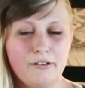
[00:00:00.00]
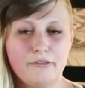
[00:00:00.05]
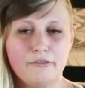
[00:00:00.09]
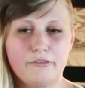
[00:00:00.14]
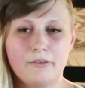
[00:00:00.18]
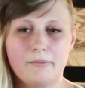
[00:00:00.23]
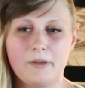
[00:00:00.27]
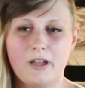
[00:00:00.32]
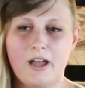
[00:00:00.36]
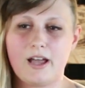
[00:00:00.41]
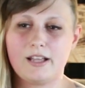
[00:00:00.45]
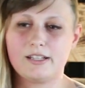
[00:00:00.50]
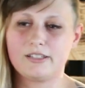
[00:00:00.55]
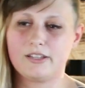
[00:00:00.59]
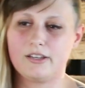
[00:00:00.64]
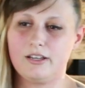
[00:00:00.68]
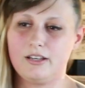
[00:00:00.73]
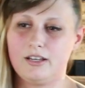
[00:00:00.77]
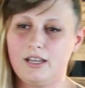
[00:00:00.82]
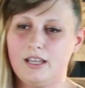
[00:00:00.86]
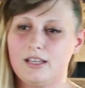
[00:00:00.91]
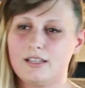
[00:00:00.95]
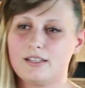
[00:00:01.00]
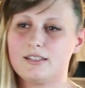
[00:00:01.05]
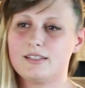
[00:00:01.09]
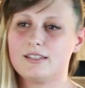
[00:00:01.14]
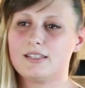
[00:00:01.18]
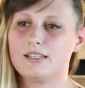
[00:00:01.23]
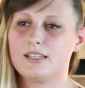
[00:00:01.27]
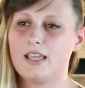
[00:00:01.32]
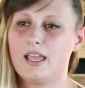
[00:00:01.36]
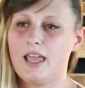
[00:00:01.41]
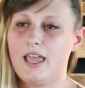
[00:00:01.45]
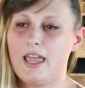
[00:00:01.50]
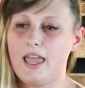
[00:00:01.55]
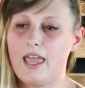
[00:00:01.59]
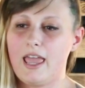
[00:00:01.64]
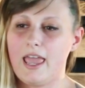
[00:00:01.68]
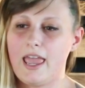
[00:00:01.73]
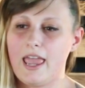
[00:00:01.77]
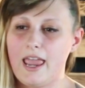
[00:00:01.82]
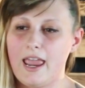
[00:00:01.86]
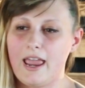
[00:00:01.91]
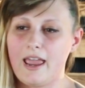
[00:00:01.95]
from God's goodness
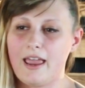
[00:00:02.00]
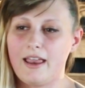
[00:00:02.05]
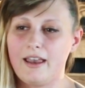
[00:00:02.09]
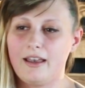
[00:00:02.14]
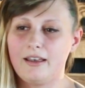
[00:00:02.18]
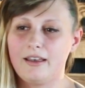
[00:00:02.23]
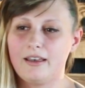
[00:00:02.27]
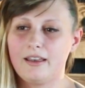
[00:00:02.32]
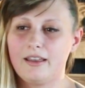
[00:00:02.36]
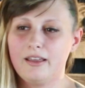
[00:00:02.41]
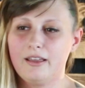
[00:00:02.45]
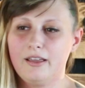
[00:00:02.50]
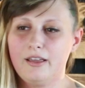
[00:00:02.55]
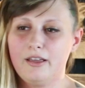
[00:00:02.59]
and